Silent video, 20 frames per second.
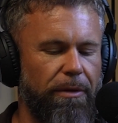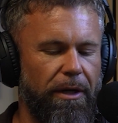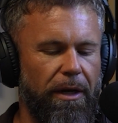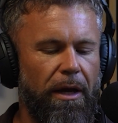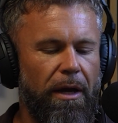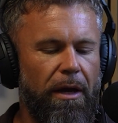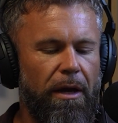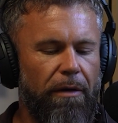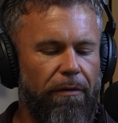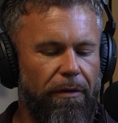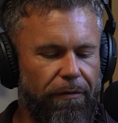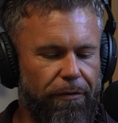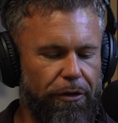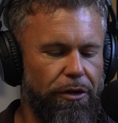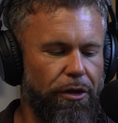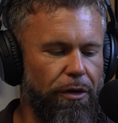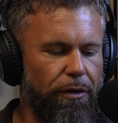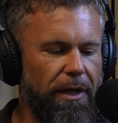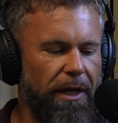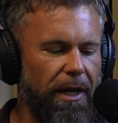But if you're
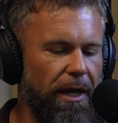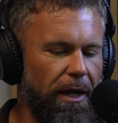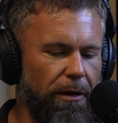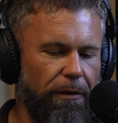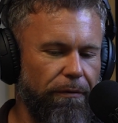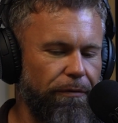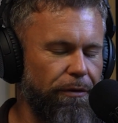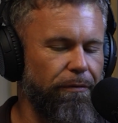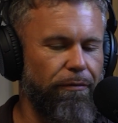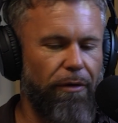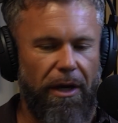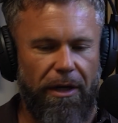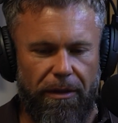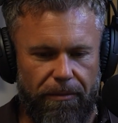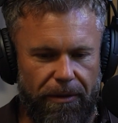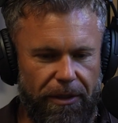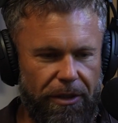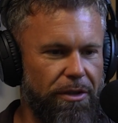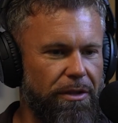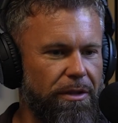tuning in or if you've
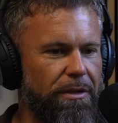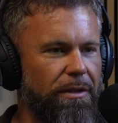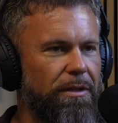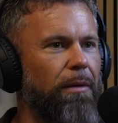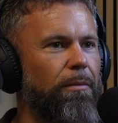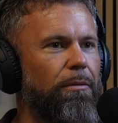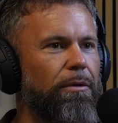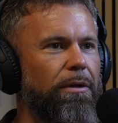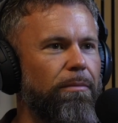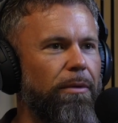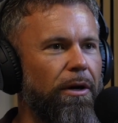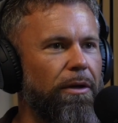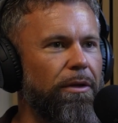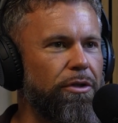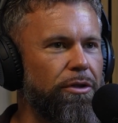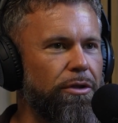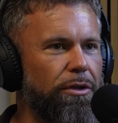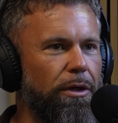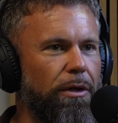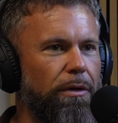randomly just stumbled upon
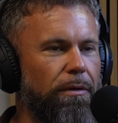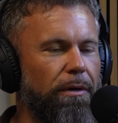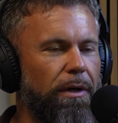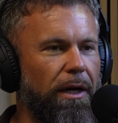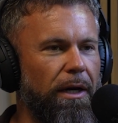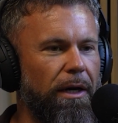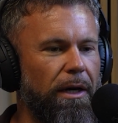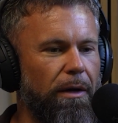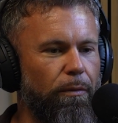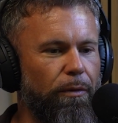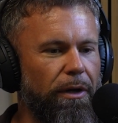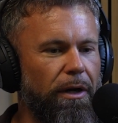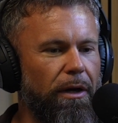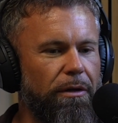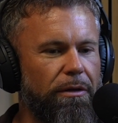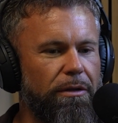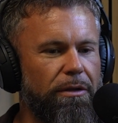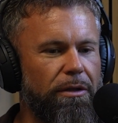the show, we are